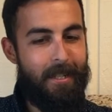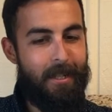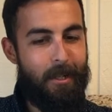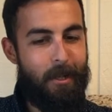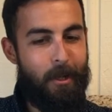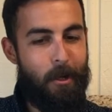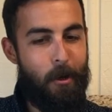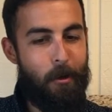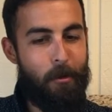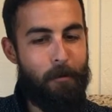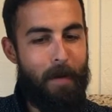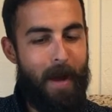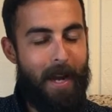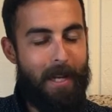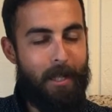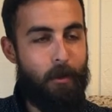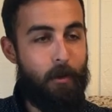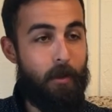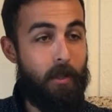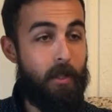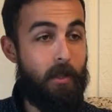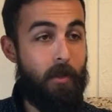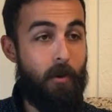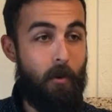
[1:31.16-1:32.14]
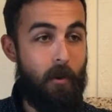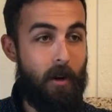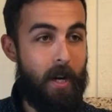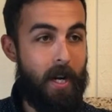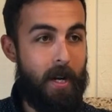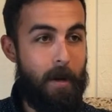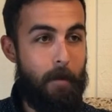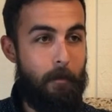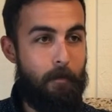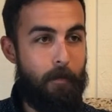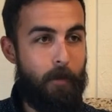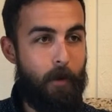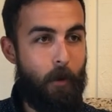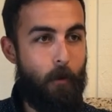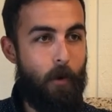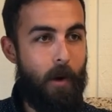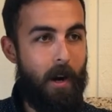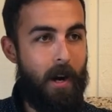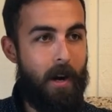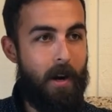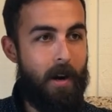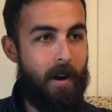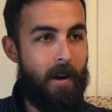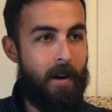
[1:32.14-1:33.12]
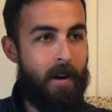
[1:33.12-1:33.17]
goes back to a story
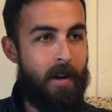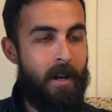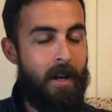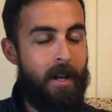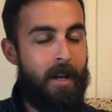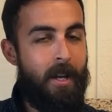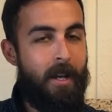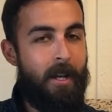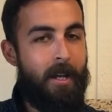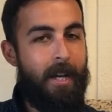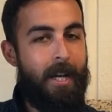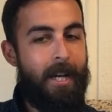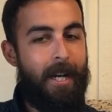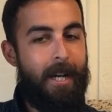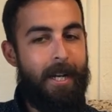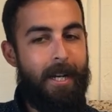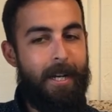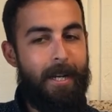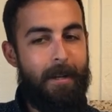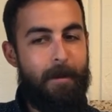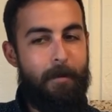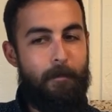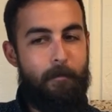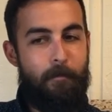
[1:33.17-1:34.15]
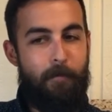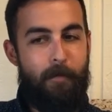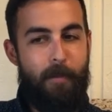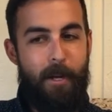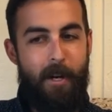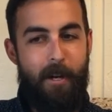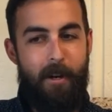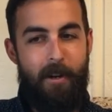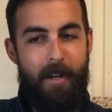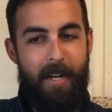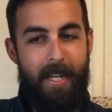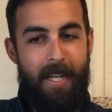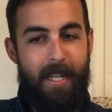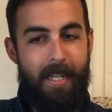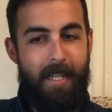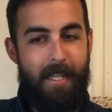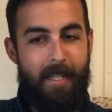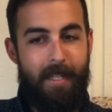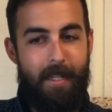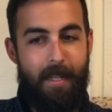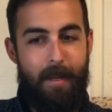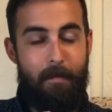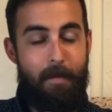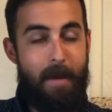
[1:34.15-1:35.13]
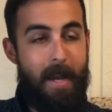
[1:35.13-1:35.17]
where there
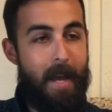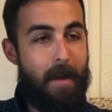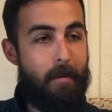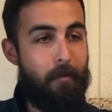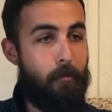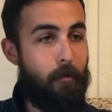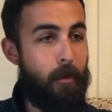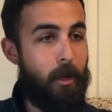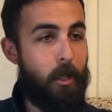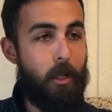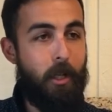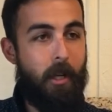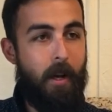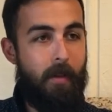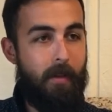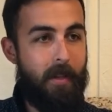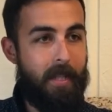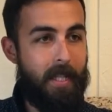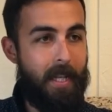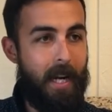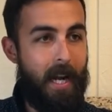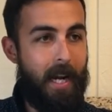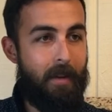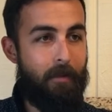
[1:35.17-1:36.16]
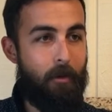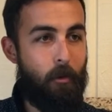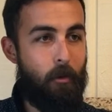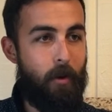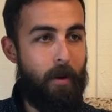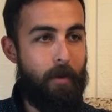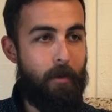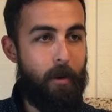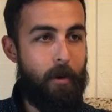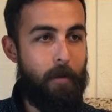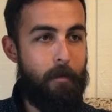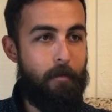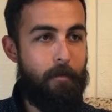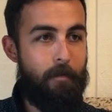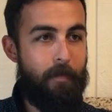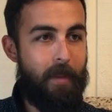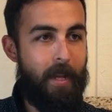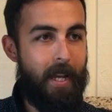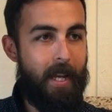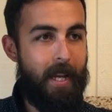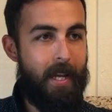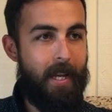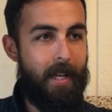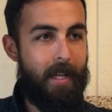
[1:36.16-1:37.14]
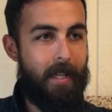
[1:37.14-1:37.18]
is a man fishing on the side of a river,
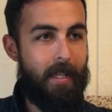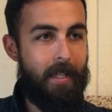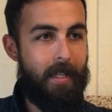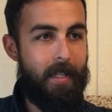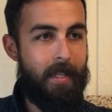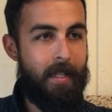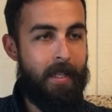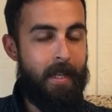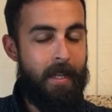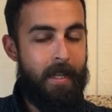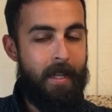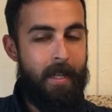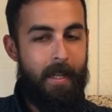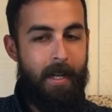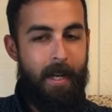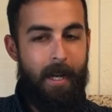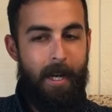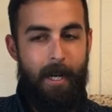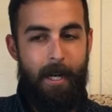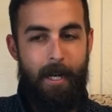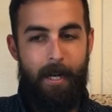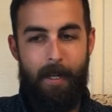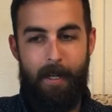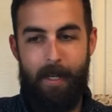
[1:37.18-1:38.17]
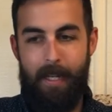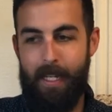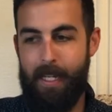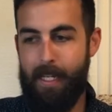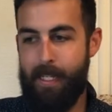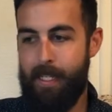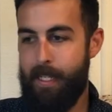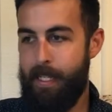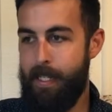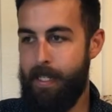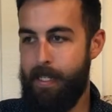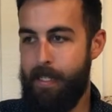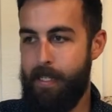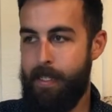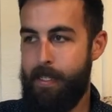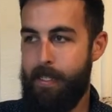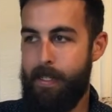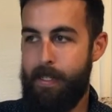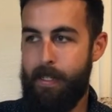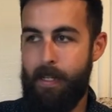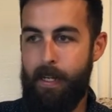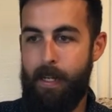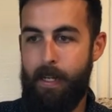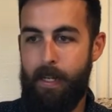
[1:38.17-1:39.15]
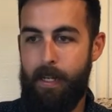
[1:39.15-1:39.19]
and he sees
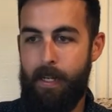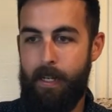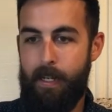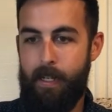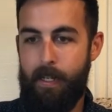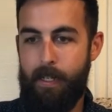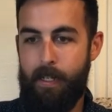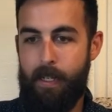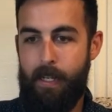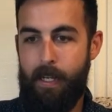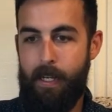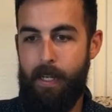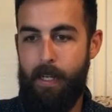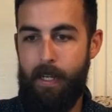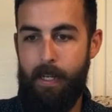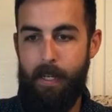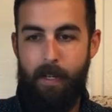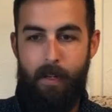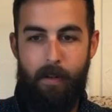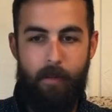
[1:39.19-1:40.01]
a kid